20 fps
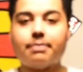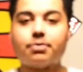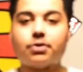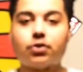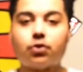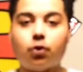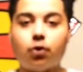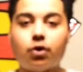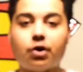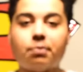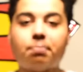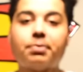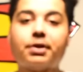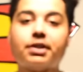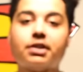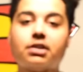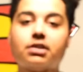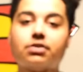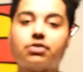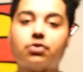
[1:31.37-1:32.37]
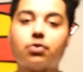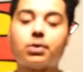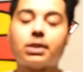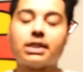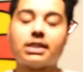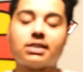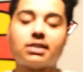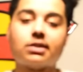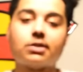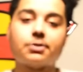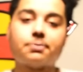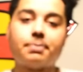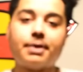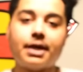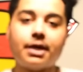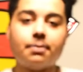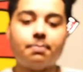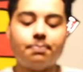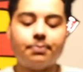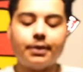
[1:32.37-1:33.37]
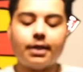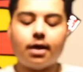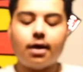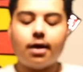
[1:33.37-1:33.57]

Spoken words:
store, but the store that sells Bape.